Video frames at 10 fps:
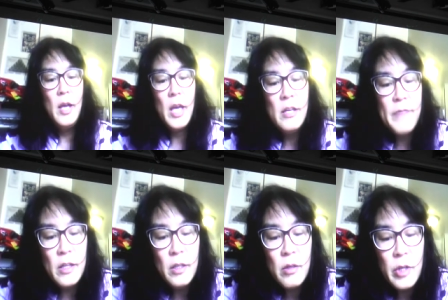And if I
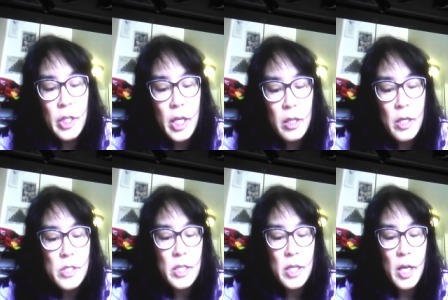look really
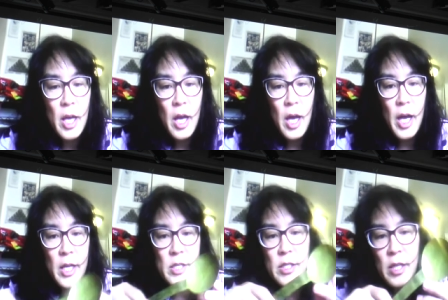closely, I
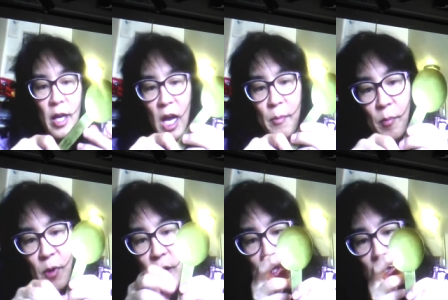can see the hammer
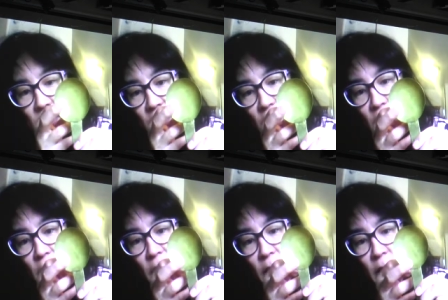marks in here.
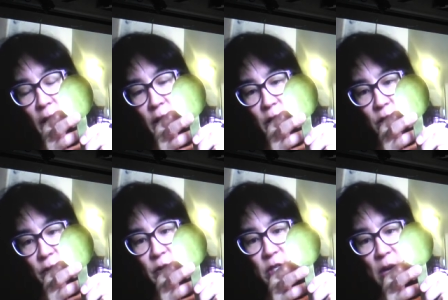And each of
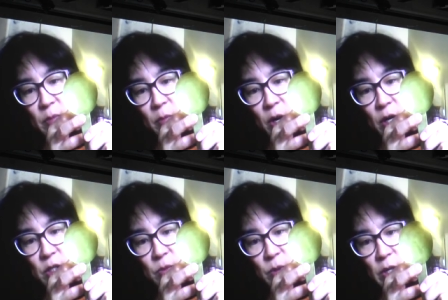those hammer
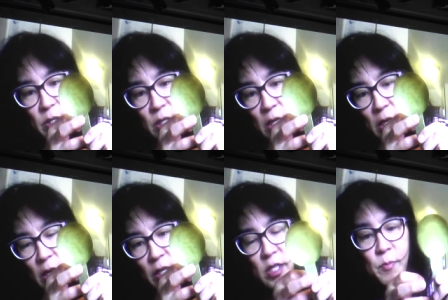marks was
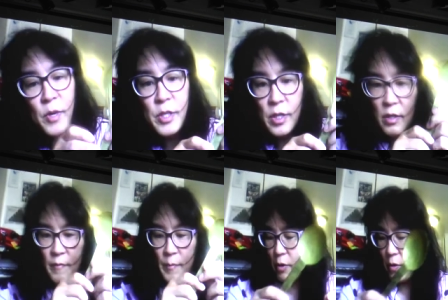an expression
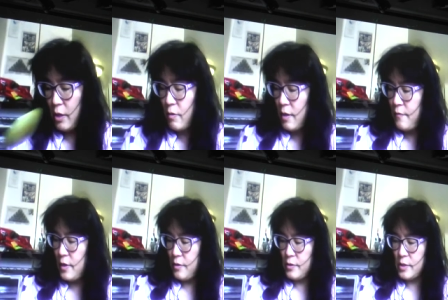of my
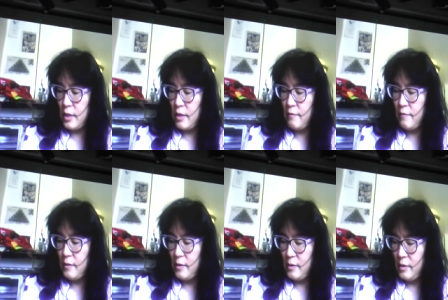great-grandfather's life.
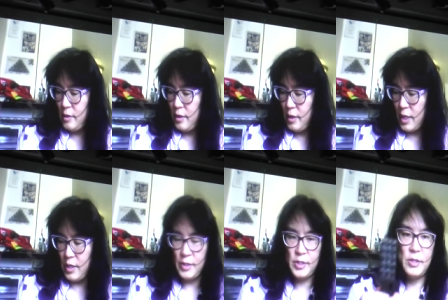You can
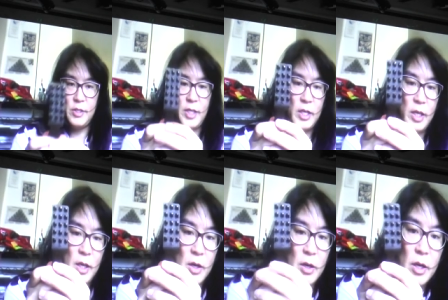also see it
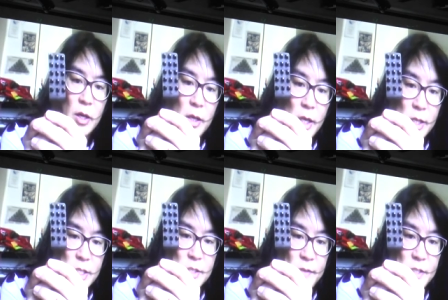here in
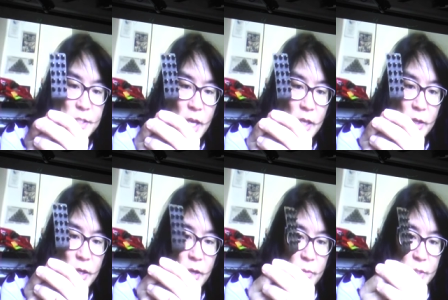this fish scaler,
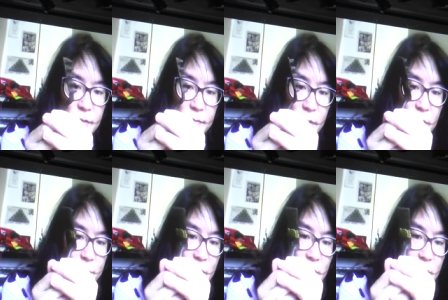which if you look
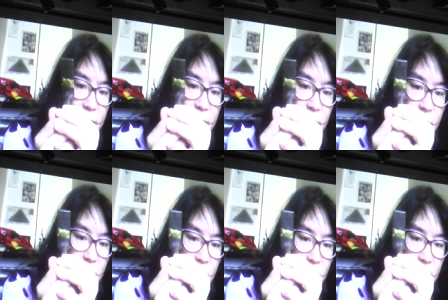behind,
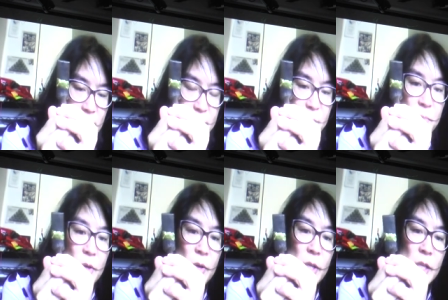has been
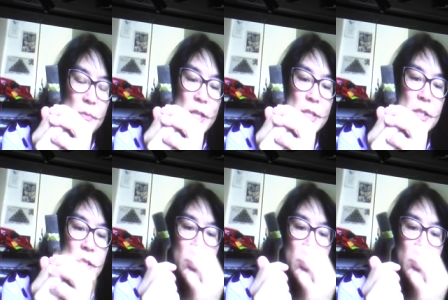broken and mended.